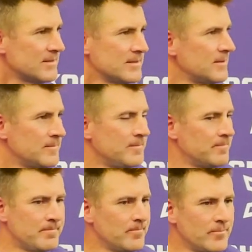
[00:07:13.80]
coach going
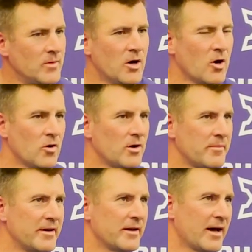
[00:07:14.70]
into it? No, I
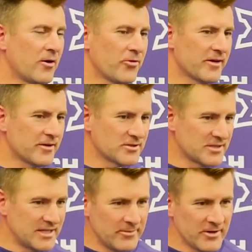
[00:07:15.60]
mean I don't think there's a
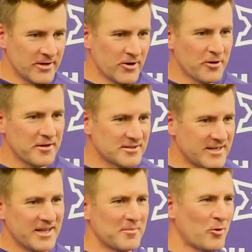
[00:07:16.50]
team on the earth that's
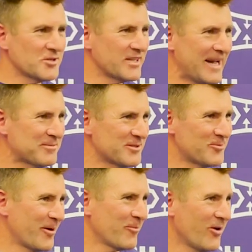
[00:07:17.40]
taken more snaps in
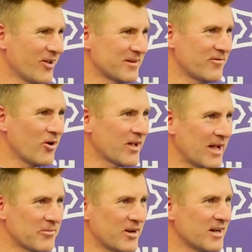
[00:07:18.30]
spring ball and fall
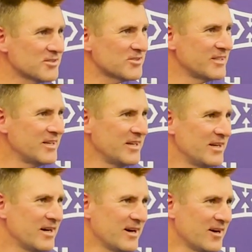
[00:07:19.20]
camp than us.
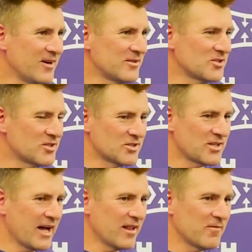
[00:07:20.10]
Okay. Uh, just the
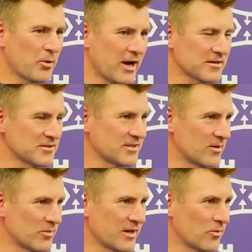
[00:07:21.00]
style of practice
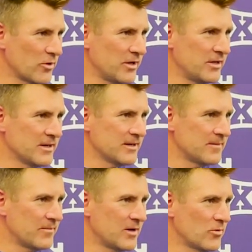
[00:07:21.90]
that that we uh,
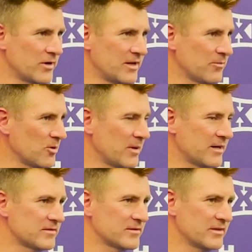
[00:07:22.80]
that we
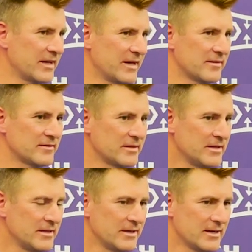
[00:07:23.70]
implement and
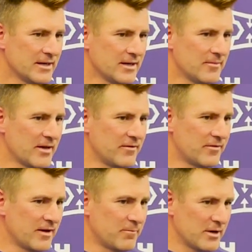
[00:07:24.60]
um, they've
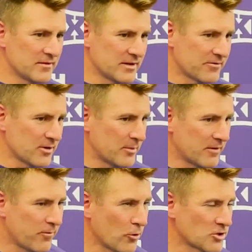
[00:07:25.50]
they've be- definitely been
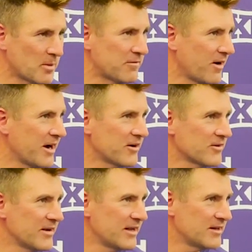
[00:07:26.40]
forged by fire,
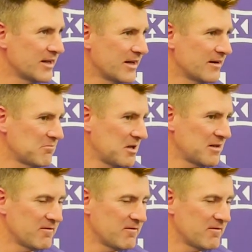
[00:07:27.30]
and and, and